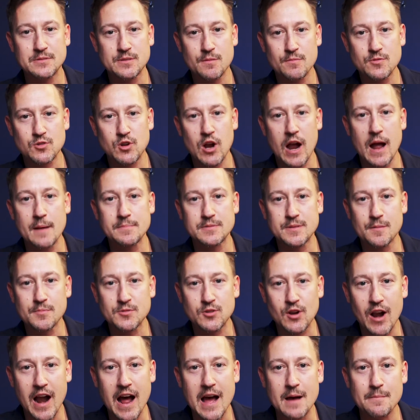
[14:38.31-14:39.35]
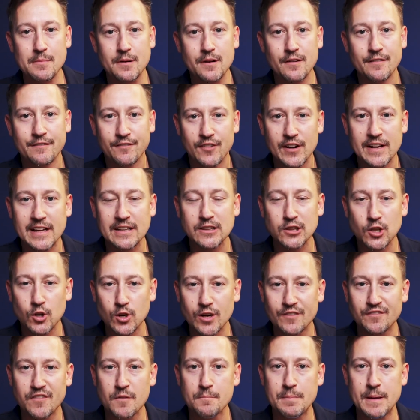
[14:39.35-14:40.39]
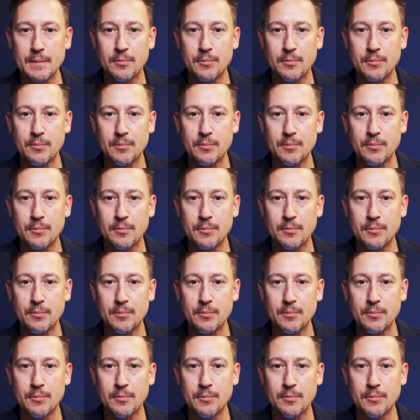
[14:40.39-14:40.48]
Freaking learn from